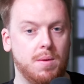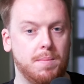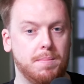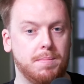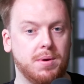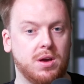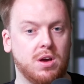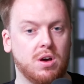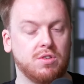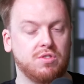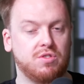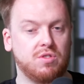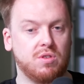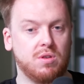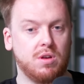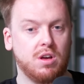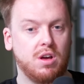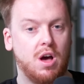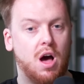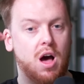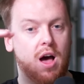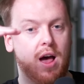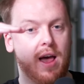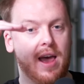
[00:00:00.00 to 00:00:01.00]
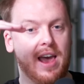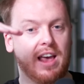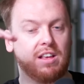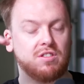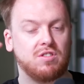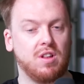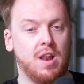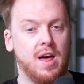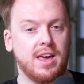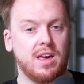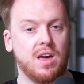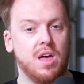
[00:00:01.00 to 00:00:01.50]
because
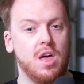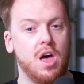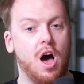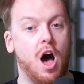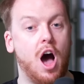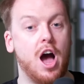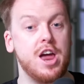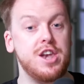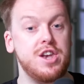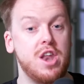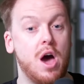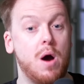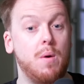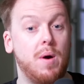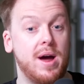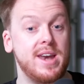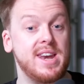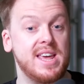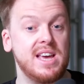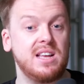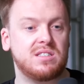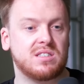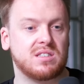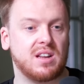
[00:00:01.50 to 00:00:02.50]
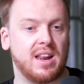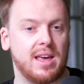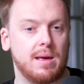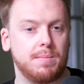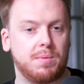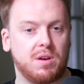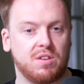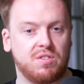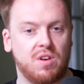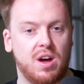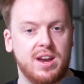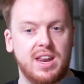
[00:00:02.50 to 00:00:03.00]
it's like I know I need sleep
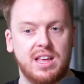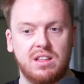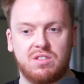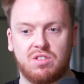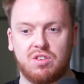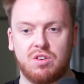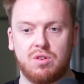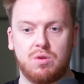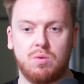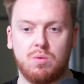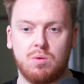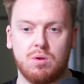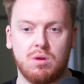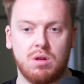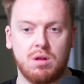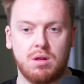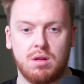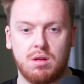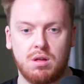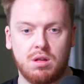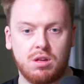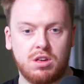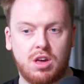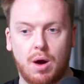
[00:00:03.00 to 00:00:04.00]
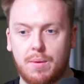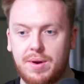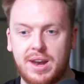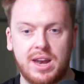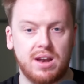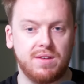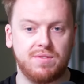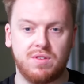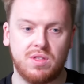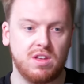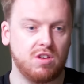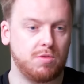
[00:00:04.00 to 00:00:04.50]
because I need to go and
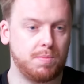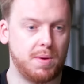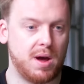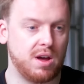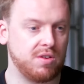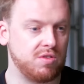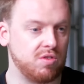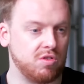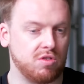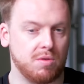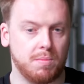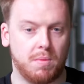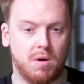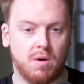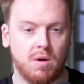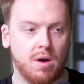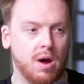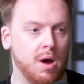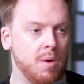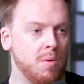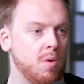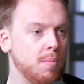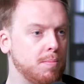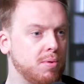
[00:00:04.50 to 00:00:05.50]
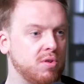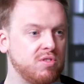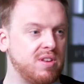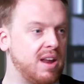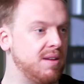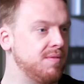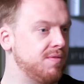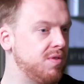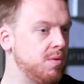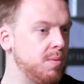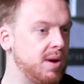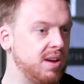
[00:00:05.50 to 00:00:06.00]
interview this person tomorrow or
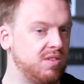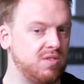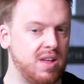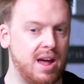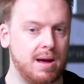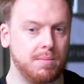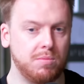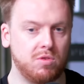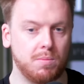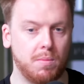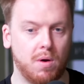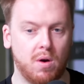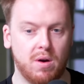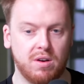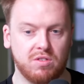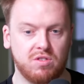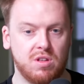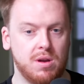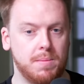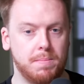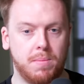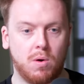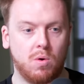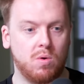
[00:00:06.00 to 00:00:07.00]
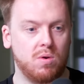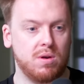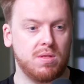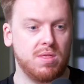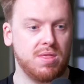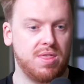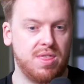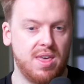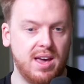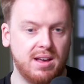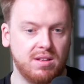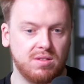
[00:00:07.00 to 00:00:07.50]
present for West Ham tomorrow. It's an important
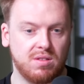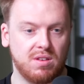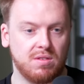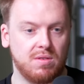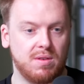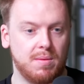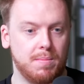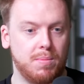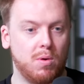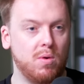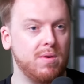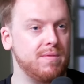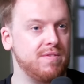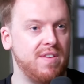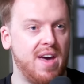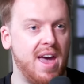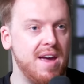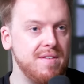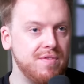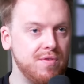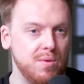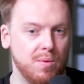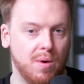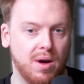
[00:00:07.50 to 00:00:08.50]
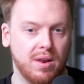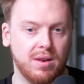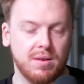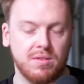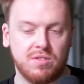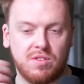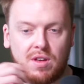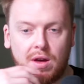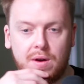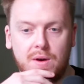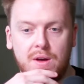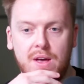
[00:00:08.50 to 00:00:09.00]
thing. It's important for everyone.
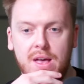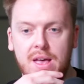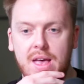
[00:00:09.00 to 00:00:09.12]
So,